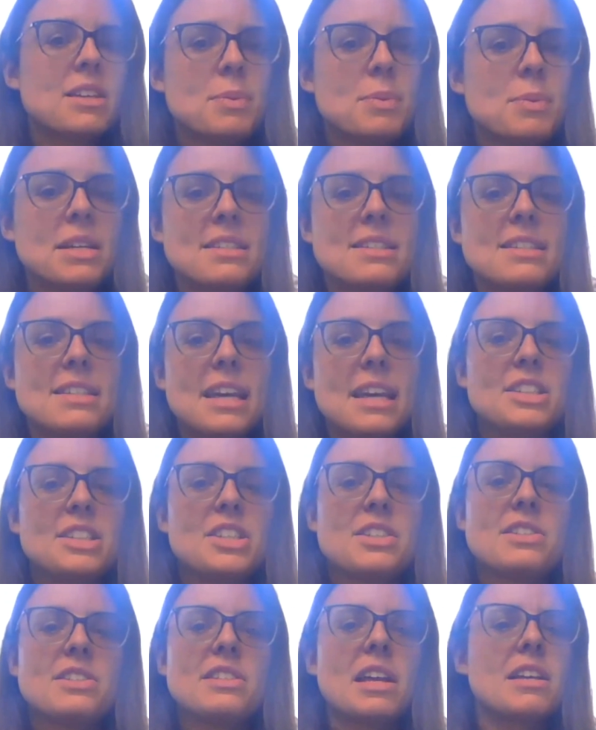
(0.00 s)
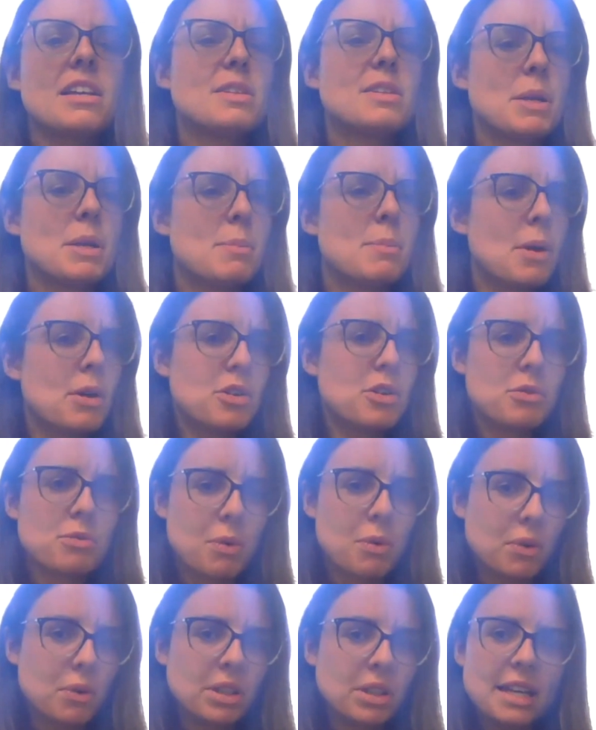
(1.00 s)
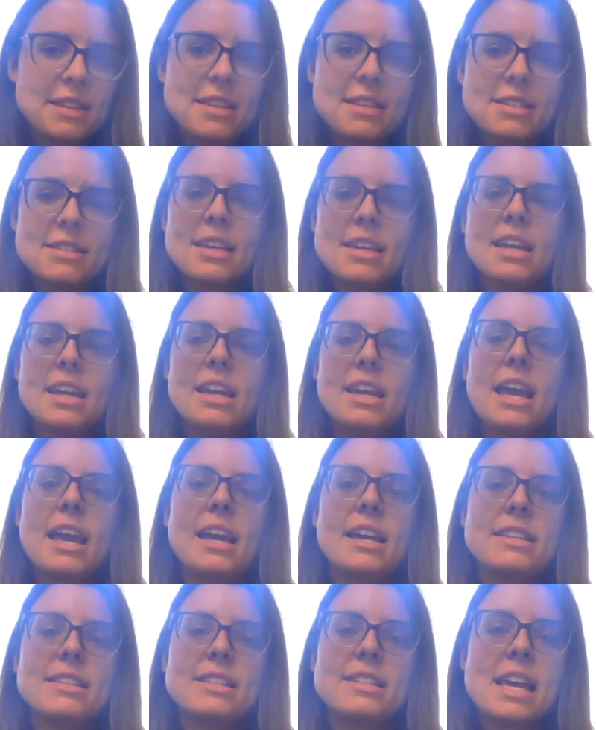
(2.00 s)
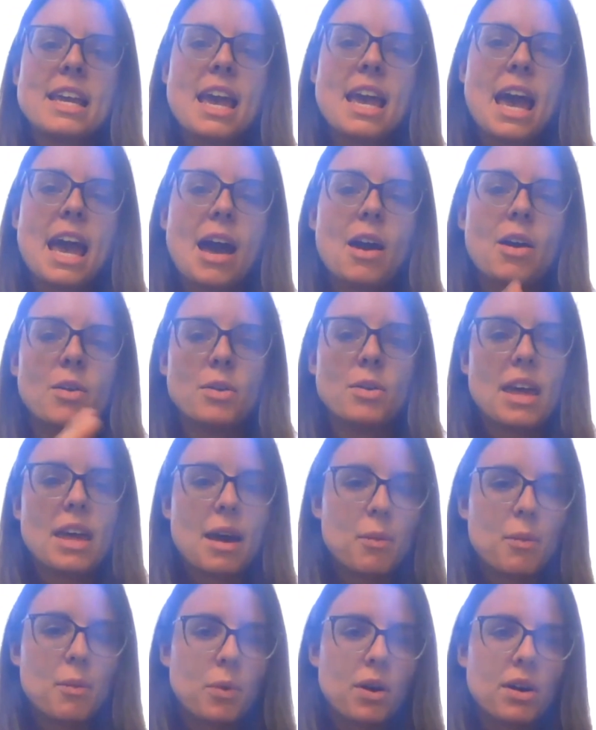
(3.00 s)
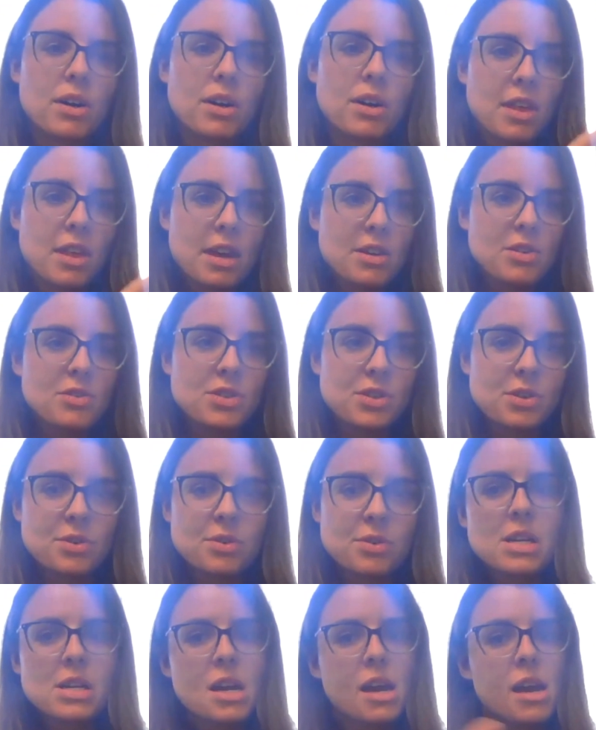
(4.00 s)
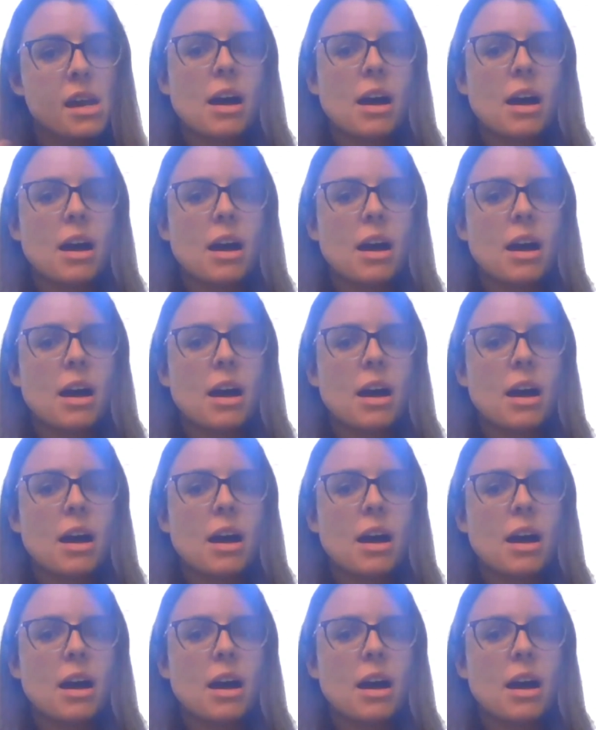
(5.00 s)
you please just tell us a bit about your role at the city and how that work that you do